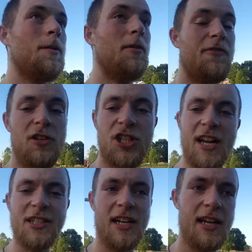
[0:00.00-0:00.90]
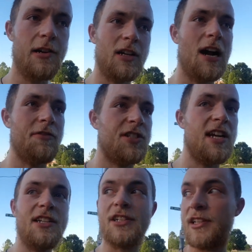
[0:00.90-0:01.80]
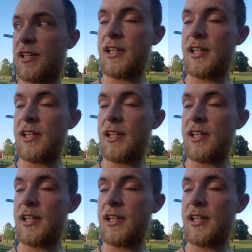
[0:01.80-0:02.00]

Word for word: But if you change that inner conversation,